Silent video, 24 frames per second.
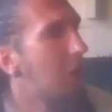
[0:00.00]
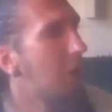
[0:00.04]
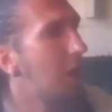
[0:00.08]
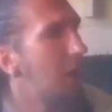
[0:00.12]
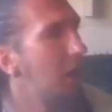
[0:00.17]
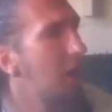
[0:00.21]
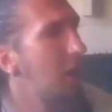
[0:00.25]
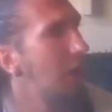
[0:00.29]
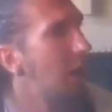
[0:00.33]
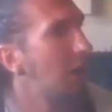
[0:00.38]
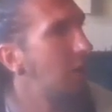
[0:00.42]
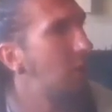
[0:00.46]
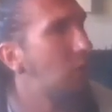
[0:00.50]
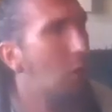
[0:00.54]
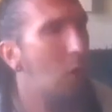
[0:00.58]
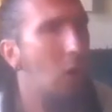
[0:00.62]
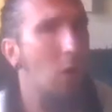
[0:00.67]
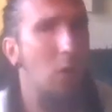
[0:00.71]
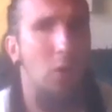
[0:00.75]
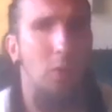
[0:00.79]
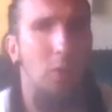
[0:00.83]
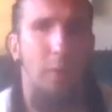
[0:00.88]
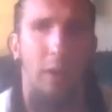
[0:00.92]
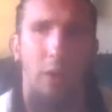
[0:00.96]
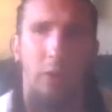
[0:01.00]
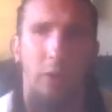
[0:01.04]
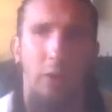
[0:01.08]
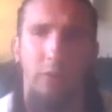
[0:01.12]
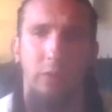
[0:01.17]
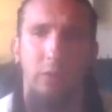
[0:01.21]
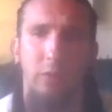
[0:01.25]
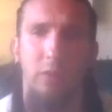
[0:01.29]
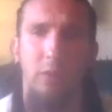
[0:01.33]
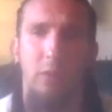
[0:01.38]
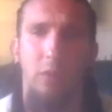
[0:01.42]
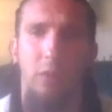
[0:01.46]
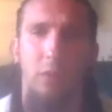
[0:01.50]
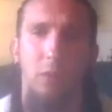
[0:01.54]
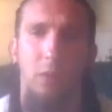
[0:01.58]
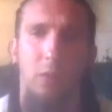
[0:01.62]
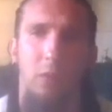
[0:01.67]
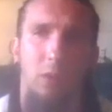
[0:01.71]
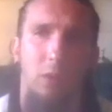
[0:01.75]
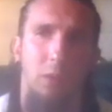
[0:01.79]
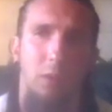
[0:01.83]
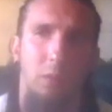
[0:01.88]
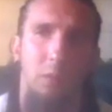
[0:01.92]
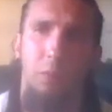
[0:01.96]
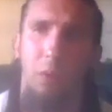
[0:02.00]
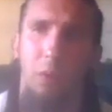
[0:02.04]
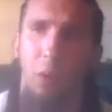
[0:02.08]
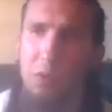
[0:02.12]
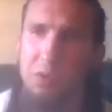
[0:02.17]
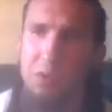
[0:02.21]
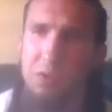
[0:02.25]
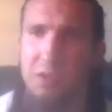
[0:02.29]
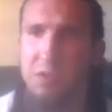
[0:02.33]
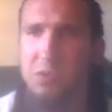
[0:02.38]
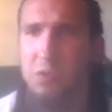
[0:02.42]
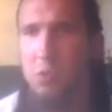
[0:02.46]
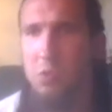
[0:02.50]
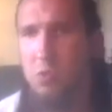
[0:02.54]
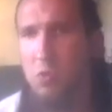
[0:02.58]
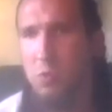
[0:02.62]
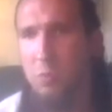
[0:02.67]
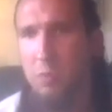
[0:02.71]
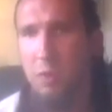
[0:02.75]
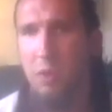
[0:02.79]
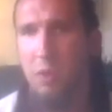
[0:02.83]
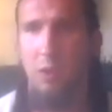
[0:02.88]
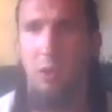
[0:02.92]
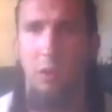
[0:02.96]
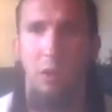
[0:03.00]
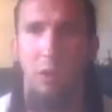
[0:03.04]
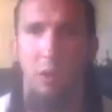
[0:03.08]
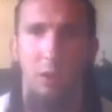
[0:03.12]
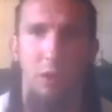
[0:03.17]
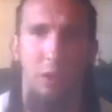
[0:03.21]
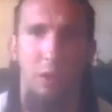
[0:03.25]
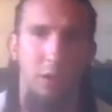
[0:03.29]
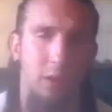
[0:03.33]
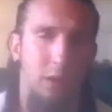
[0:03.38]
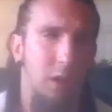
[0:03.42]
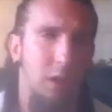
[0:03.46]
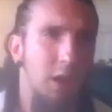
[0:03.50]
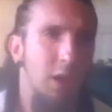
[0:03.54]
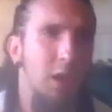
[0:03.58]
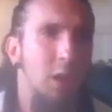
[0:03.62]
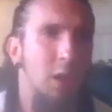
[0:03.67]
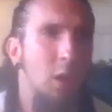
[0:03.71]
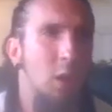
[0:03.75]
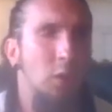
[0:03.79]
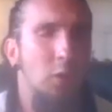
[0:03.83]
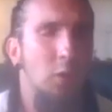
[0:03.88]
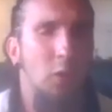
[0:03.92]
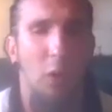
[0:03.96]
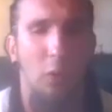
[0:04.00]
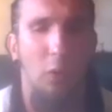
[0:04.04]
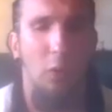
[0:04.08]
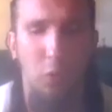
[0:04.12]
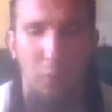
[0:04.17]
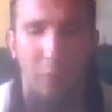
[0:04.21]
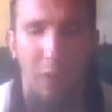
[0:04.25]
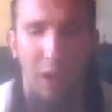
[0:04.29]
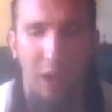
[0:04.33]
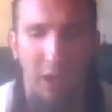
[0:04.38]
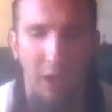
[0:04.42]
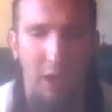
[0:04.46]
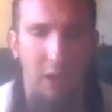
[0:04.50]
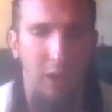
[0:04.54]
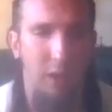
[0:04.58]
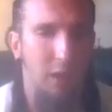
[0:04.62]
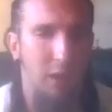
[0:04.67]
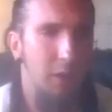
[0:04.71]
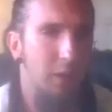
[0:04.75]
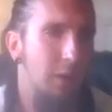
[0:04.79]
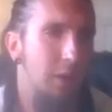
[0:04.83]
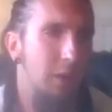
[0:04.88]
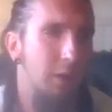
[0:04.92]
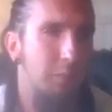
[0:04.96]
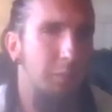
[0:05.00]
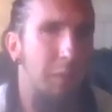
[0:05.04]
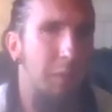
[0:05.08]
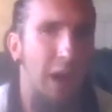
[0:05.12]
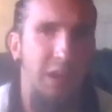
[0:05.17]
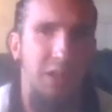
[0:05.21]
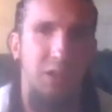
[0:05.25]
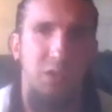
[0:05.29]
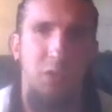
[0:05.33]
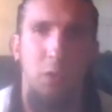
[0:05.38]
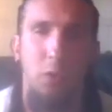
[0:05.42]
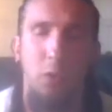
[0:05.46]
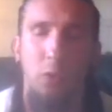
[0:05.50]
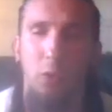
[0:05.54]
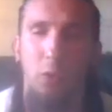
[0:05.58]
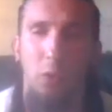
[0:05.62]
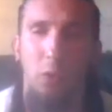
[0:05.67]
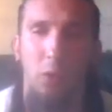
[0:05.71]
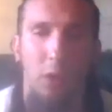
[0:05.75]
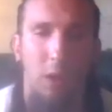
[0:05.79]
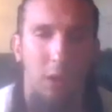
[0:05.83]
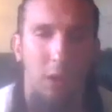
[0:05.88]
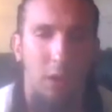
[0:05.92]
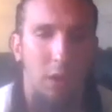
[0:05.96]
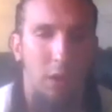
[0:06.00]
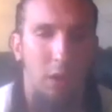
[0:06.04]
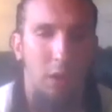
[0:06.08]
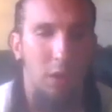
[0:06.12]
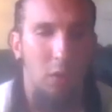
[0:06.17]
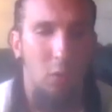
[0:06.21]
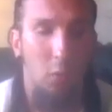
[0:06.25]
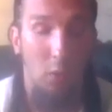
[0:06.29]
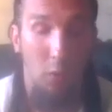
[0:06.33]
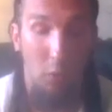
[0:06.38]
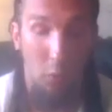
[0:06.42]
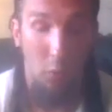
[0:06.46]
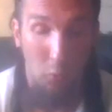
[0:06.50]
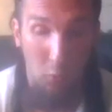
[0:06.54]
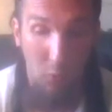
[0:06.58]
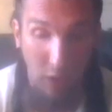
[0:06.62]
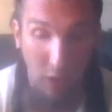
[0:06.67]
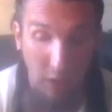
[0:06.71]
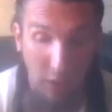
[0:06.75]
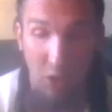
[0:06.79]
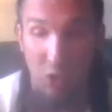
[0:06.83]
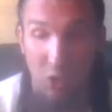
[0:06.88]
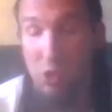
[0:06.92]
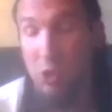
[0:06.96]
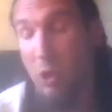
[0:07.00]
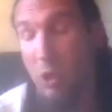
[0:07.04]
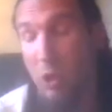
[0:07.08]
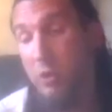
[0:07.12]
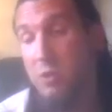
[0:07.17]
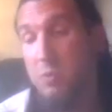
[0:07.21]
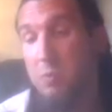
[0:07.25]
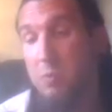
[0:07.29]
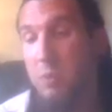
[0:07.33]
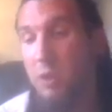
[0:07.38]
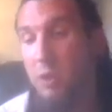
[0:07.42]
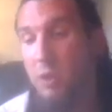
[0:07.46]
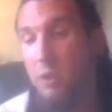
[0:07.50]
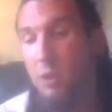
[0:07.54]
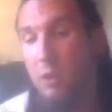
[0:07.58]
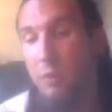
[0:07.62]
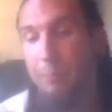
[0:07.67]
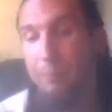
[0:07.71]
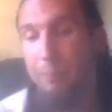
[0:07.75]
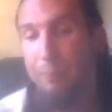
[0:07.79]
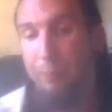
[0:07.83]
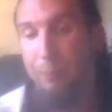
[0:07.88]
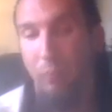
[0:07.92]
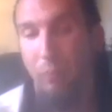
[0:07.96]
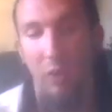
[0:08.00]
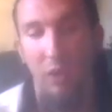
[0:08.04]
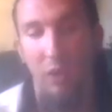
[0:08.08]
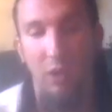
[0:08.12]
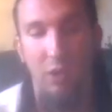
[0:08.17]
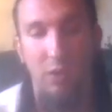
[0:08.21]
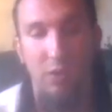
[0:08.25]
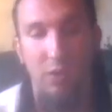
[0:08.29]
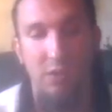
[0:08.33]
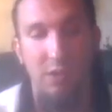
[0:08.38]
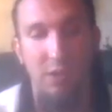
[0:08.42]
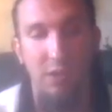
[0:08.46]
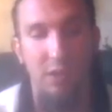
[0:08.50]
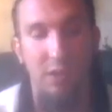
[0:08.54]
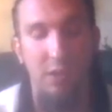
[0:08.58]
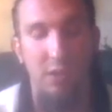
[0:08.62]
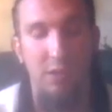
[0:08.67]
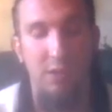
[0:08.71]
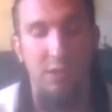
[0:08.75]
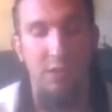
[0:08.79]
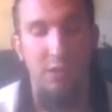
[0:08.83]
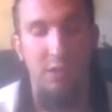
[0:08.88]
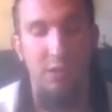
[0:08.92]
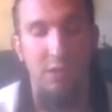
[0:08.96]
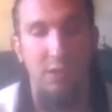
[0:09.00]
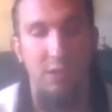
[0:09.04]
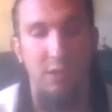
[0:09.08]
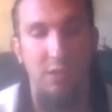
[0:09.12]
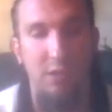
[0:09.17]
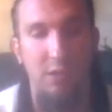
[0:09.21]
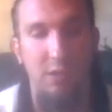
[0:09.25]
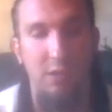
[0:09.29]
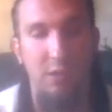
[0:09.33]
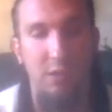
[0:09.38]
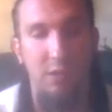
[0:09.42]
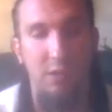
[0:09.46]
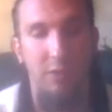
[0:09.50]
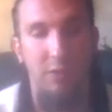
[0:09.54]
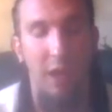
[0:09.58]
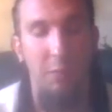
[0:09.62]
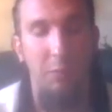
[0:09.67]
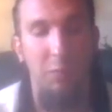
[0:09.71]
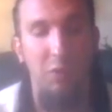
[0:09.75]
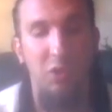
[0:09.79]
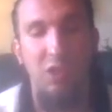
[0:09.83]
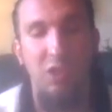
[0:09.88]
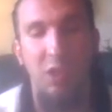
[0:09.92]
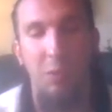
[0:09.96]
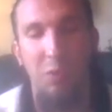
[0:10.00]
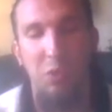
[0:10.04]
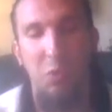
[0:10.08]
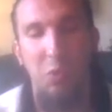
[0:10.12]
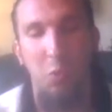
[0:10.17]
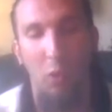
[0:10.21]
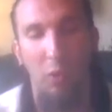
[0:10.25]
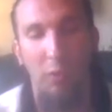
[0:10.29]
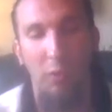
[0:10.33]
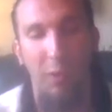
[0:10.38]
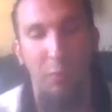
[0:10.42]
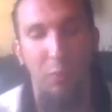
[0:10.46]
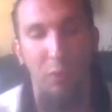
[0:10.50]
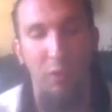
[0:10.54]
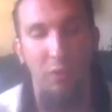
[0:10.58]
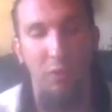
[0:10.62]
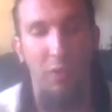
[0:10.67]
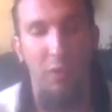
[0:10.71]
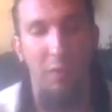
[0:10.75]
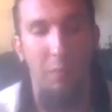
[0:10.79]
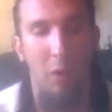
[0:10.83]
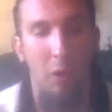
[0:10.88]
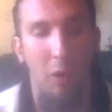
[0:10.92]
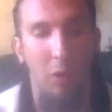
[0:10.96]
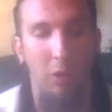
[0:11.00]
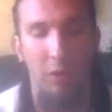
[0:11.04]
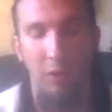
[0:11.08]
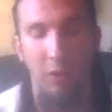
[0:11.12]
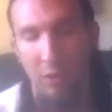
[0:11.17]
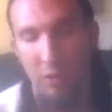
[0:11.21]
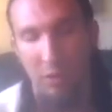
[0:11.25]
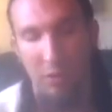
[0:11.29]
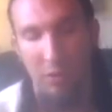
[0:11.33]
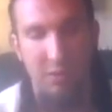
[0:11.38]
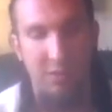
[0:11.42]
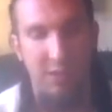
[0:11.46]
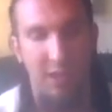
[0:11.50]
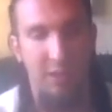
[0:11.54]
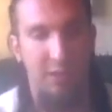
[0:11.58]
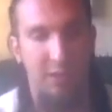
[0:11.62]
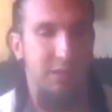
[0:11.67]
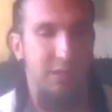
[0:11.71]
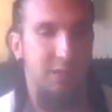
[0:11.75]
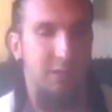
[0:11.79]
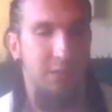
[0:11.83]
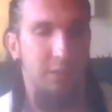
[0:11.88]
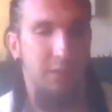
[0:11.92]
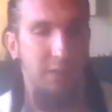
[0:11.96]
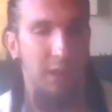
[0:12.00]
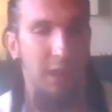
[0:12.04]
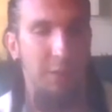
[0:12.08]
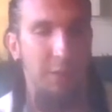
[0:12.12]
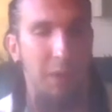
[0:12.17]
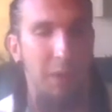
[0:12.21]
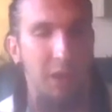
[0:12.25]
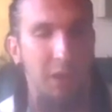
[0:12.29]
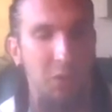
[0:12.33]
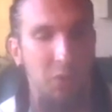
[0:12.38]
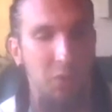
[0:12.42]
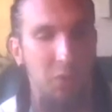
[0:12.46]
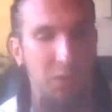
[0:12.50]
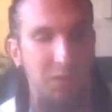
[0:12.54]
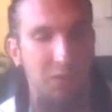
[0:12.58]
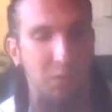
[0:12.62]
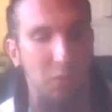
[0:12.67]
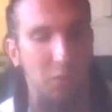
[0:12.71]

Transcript: I, I, talk about it uh, and post on social media and talk to my my circle, what really shocks me is is is not just how much work they put into the marketing because that's not my interest.